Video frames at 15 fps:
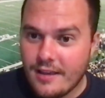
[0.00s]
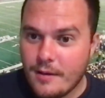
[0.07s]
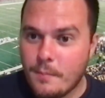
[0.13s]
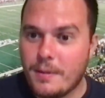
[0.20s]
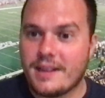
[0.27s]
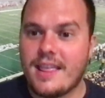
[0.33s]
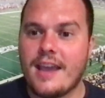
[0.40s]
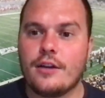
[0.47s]

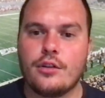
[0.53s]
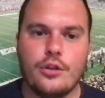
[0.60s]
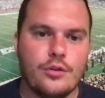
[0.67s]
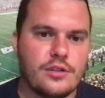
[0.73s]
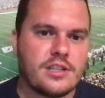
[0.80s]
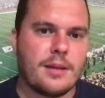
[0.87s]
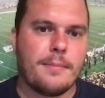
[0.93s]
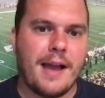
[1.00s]
but they
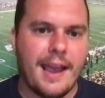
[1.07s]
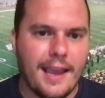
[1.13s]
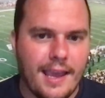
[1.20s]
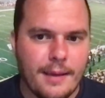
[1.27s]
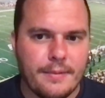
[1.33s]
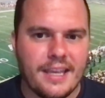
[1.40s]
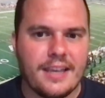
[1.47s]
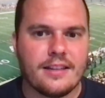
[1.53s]
lose to
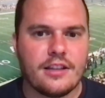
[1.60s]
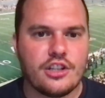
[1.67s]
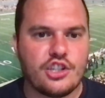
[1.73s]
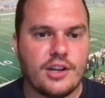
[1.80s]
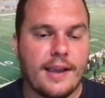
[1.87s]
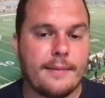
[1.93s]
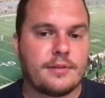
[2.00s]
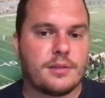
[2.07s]
Miami in the
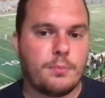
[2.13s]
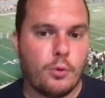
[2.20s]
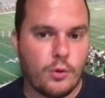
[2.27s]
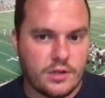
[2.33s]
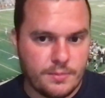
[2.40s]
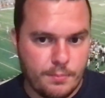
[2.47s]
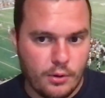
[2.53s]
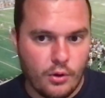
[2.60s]
Champ
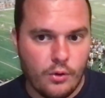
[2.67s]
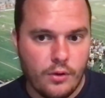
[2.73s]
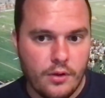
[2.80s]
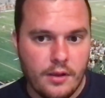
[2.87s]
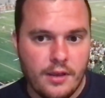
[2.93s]
Sports Bowl.